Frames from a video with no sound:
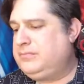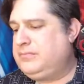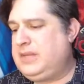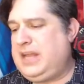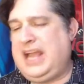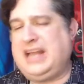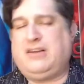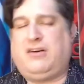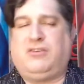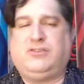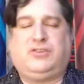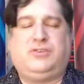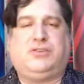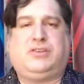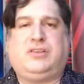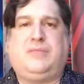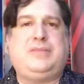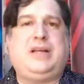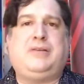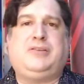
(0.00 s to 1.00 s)
And also
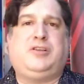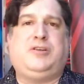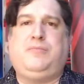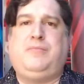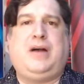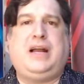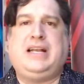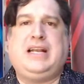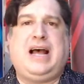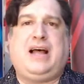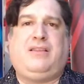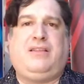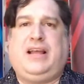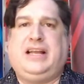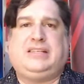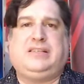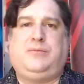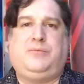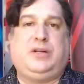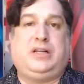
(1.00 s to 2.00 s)
sometimes you might not
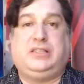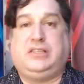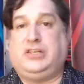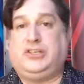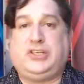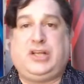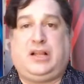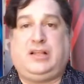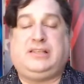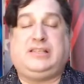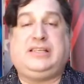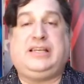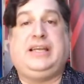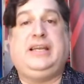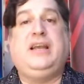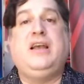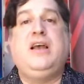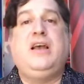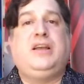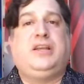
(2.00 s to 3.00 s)
like someone because of
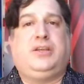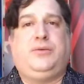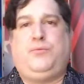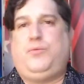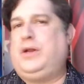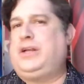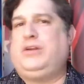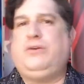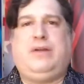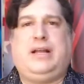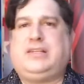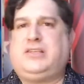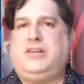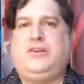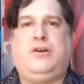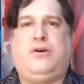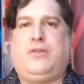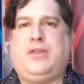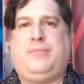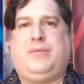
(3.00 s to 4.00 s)
jealousy. When you get to
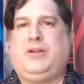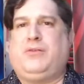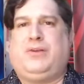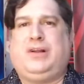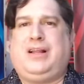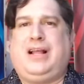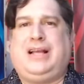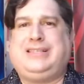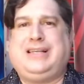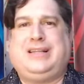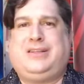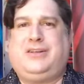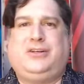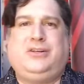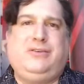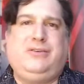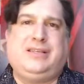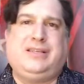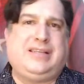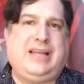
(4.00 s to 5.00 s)
know them, you realize that they're
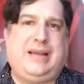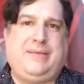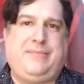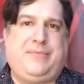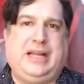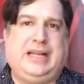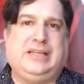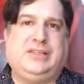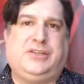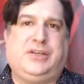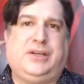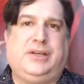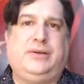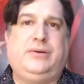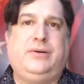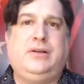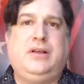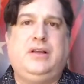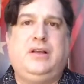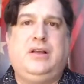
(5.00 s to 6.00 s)
doing the same thing as you.
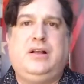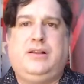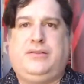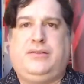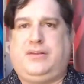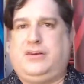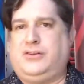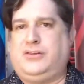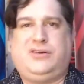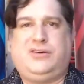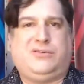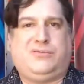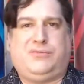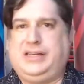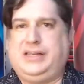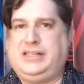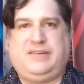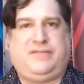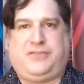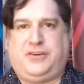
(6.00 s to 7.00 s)
There's no
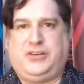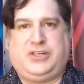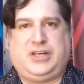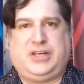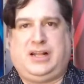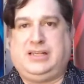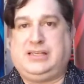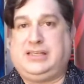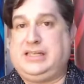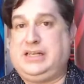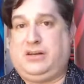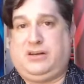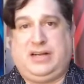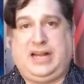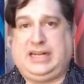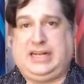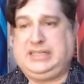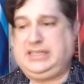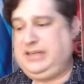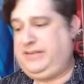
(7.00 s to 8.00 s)
reason for jealousy or
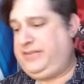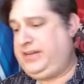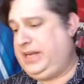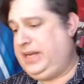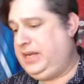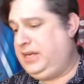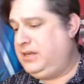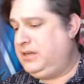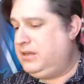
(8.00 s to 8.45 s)
negativity.